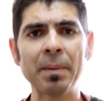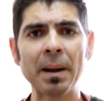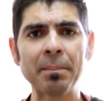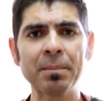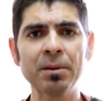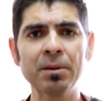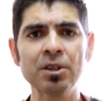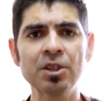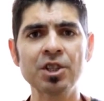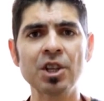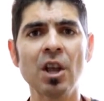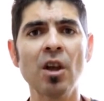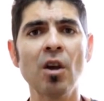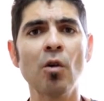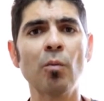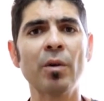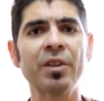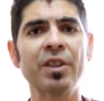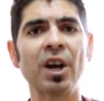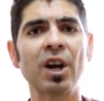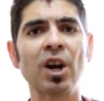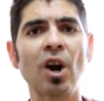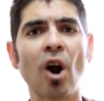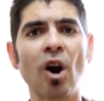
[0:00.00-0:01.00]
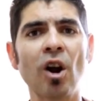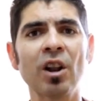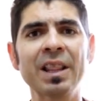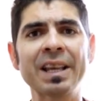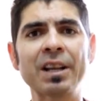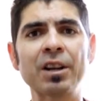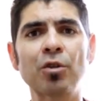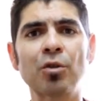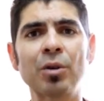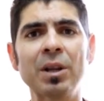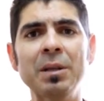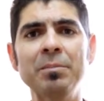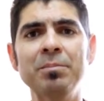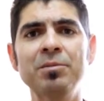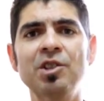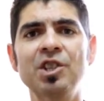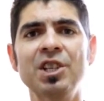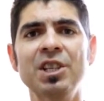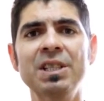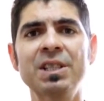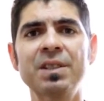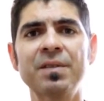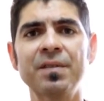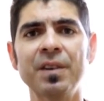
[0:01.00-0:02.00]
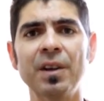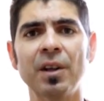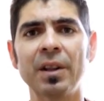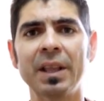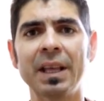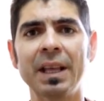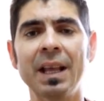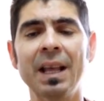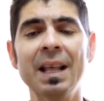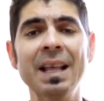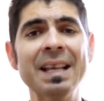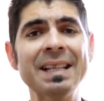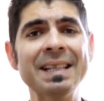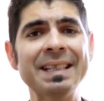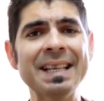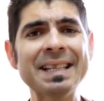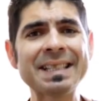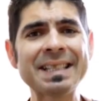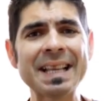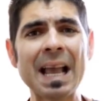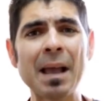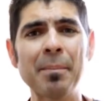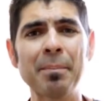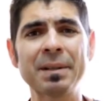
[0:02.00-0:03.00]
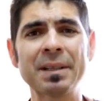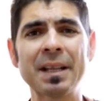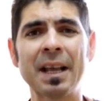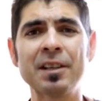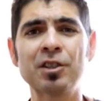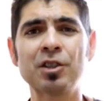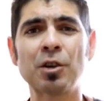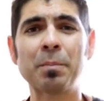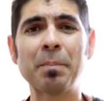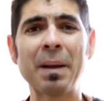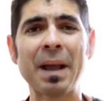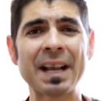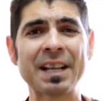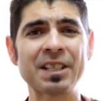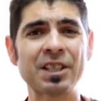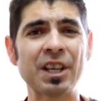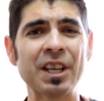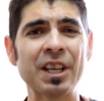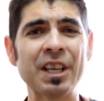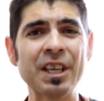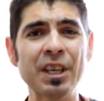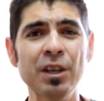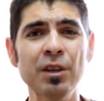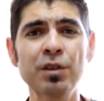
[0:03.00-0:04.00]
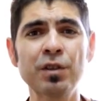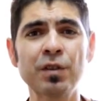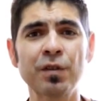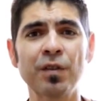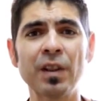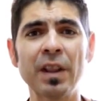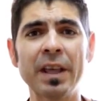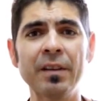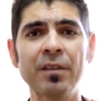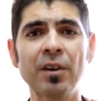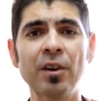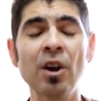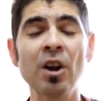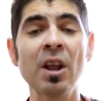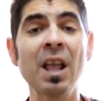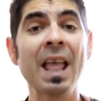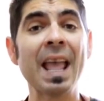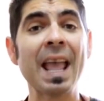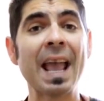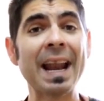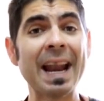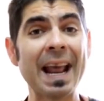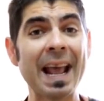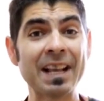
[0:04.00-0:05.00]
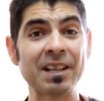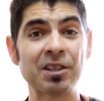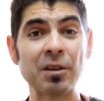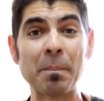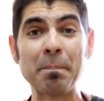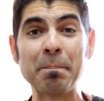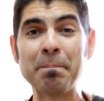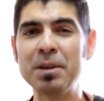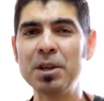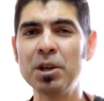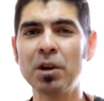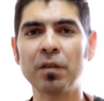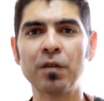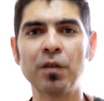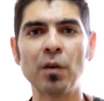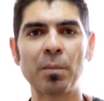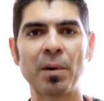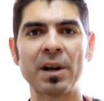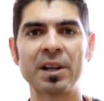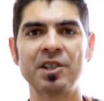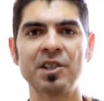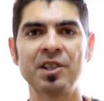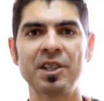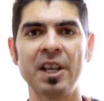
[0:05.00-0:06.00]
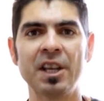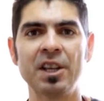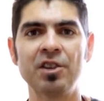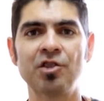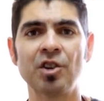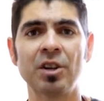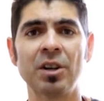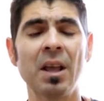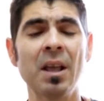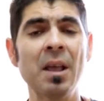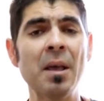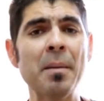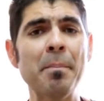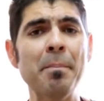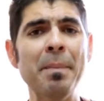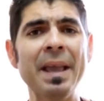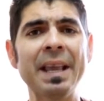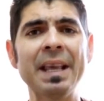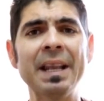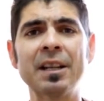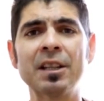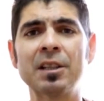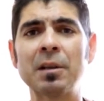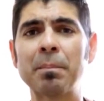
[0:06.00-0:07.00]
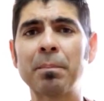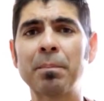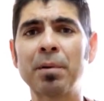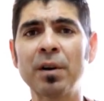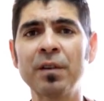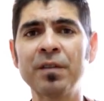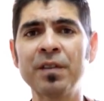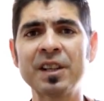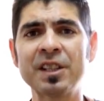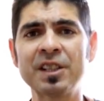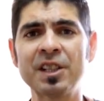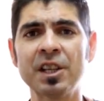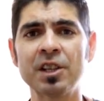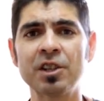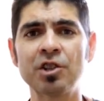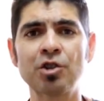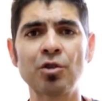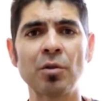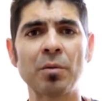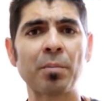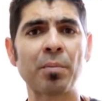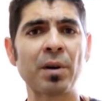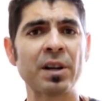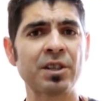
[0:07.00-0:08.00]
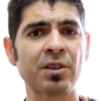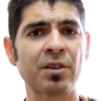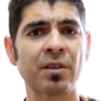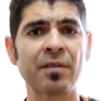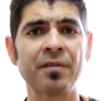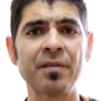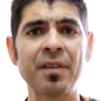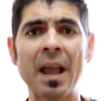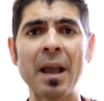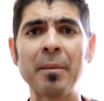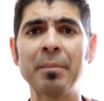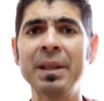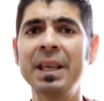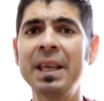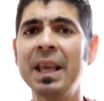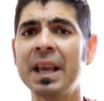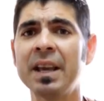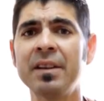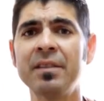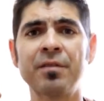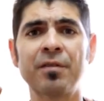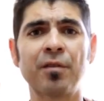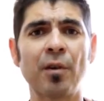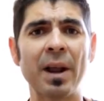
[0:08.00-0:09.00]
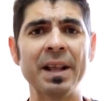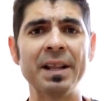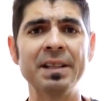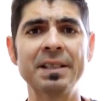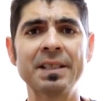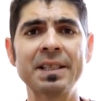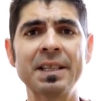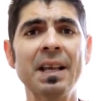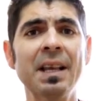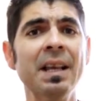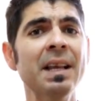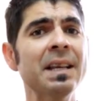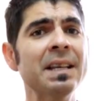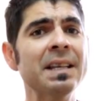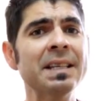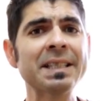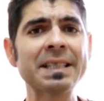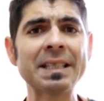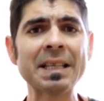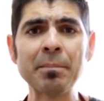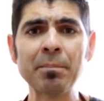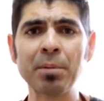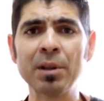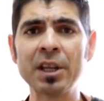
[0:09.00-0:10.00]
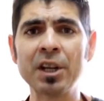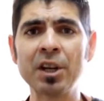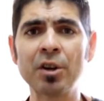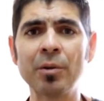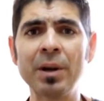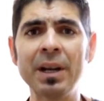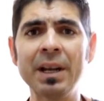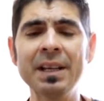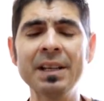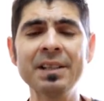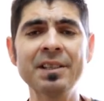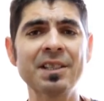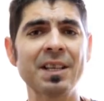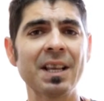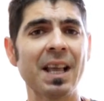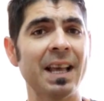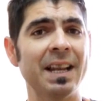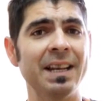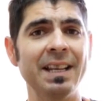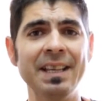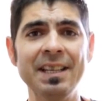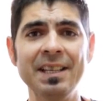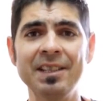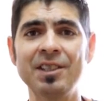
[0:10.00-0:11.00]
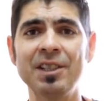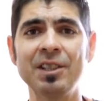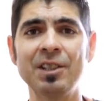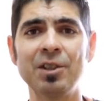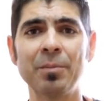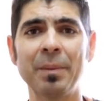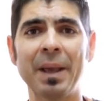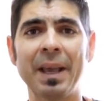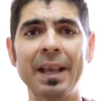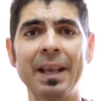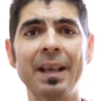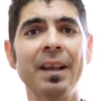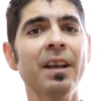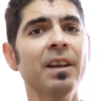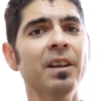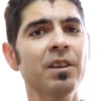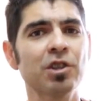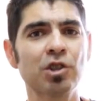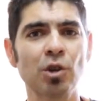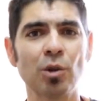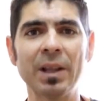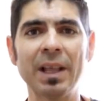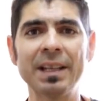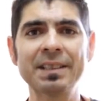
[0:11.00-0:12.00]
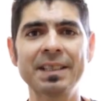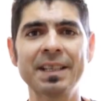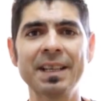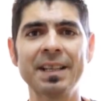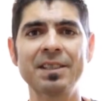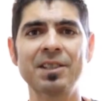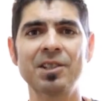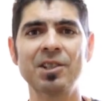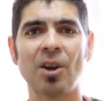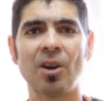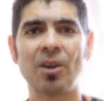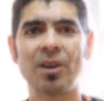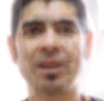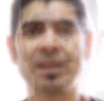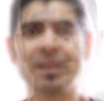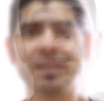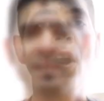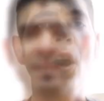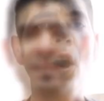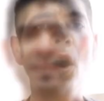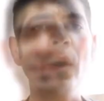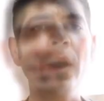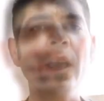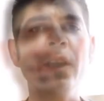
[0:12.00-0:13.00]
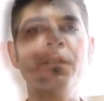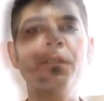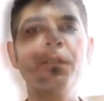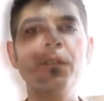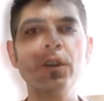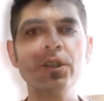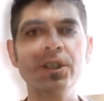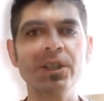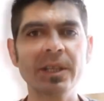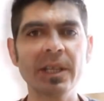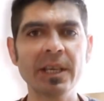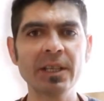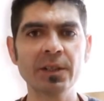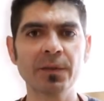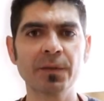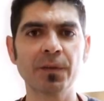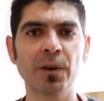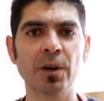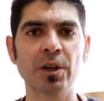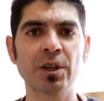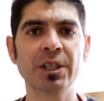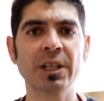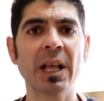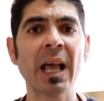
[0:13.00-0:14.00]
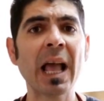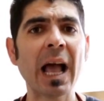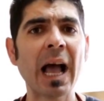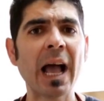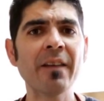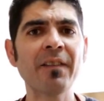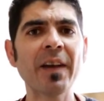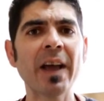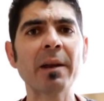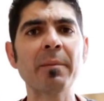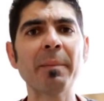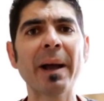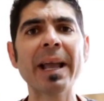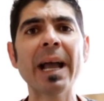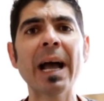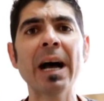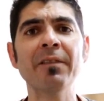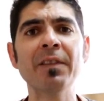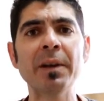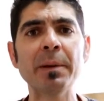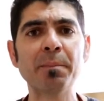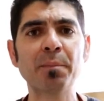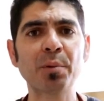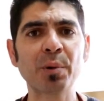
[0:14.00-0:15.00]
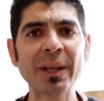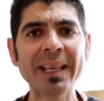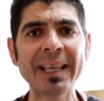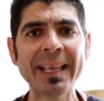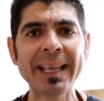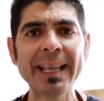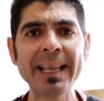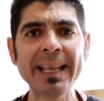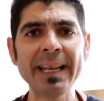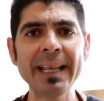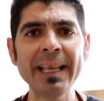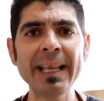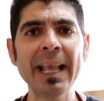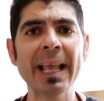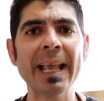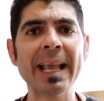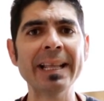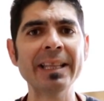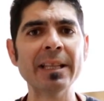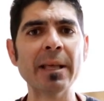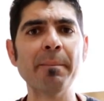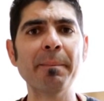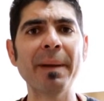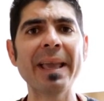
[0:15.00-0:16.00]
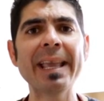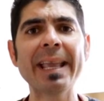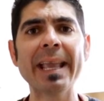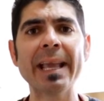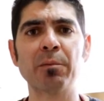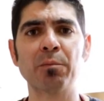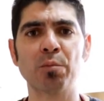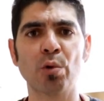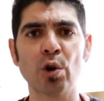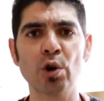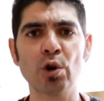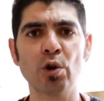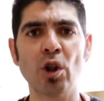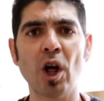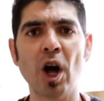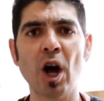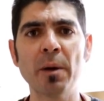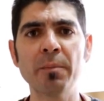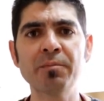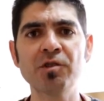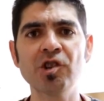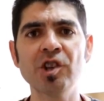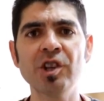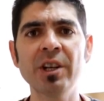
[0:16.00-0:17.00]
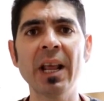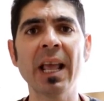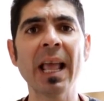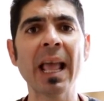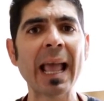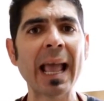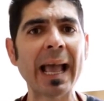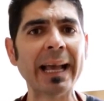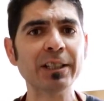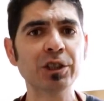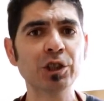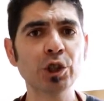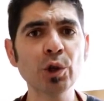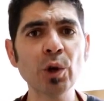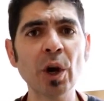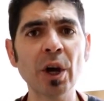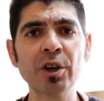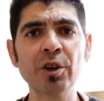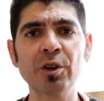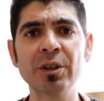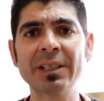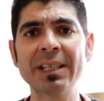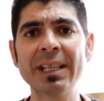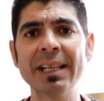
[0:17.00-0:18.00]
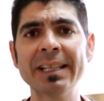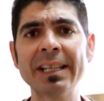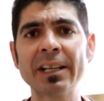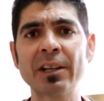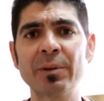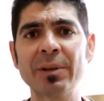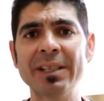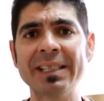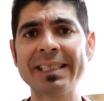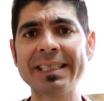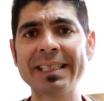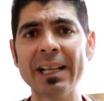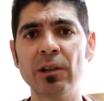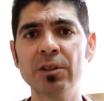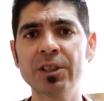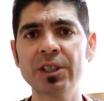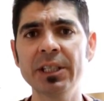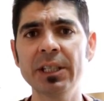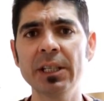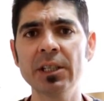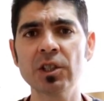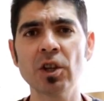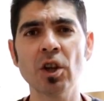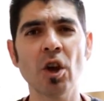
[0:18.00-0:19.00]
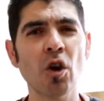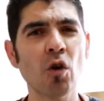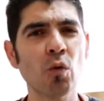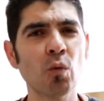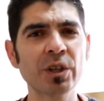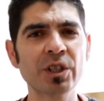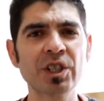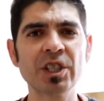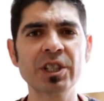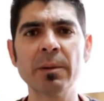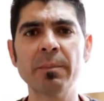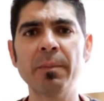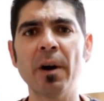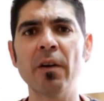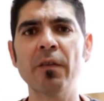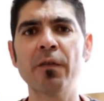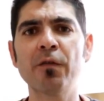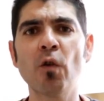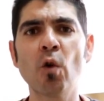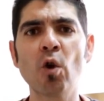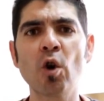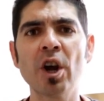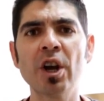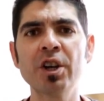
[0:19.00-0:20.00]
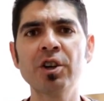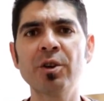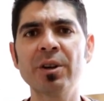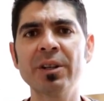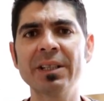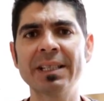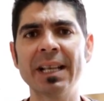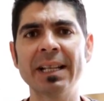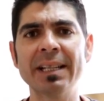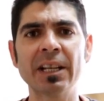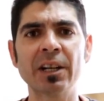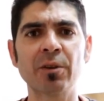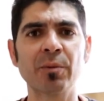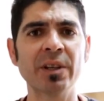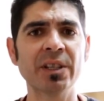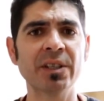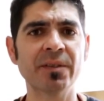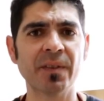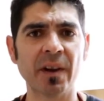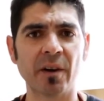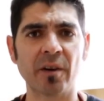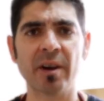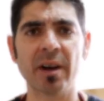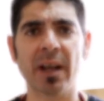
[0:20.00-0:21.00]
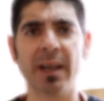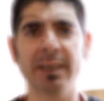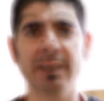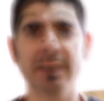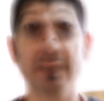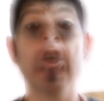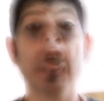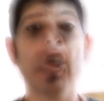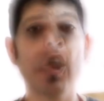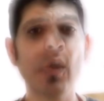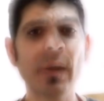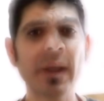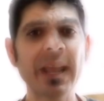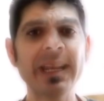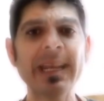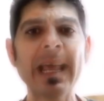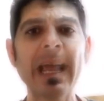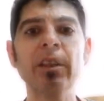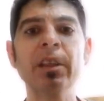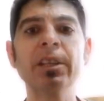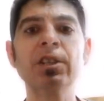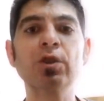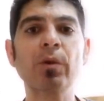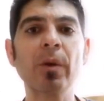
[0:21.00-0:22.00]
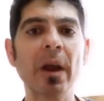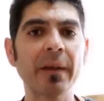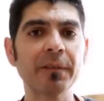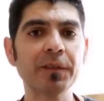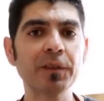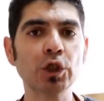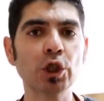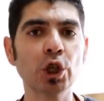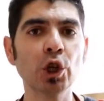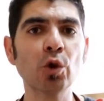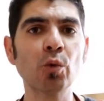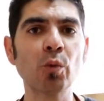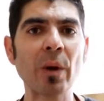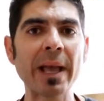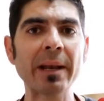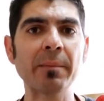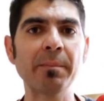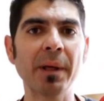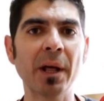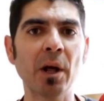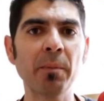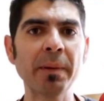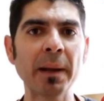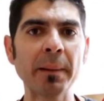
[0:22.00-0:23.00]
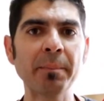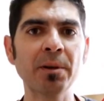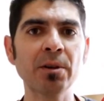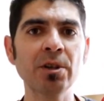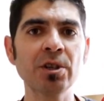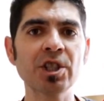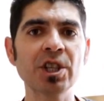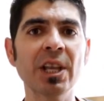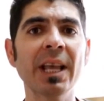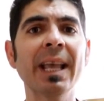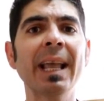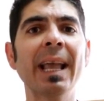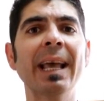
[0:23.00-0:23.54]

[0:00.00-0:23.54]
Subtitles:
peppers with a garlic cream cheese filling. This appetizer packs a huge flavor and has a beautiful presentation, making it the perfect dish to impress your family and friends. Simple ingredients and easy to make. So let's get started. Okay, first things first, I've had my oven preheating in the bake and broil option at 210 degrees Celsius, which is about 410 degrees Fahrenheit. Okay, now let's grab two red bell peppers